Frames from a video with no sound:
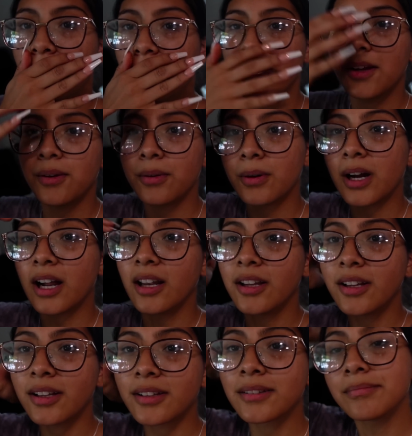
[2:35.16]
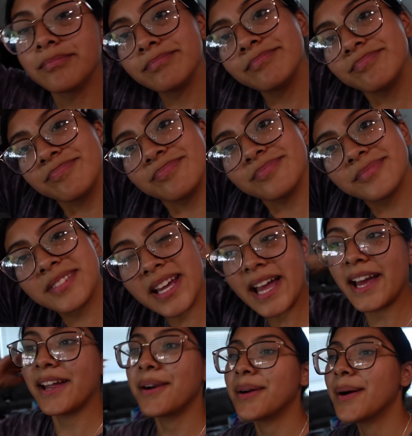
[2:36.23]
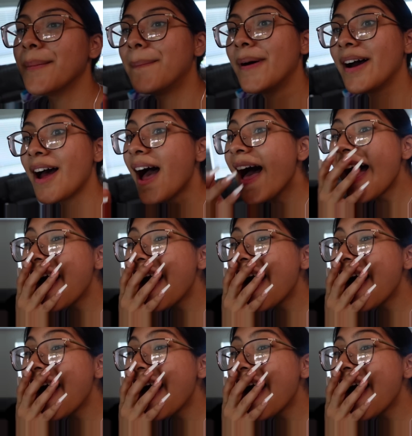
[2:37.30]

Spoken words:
Ew, I look dead, but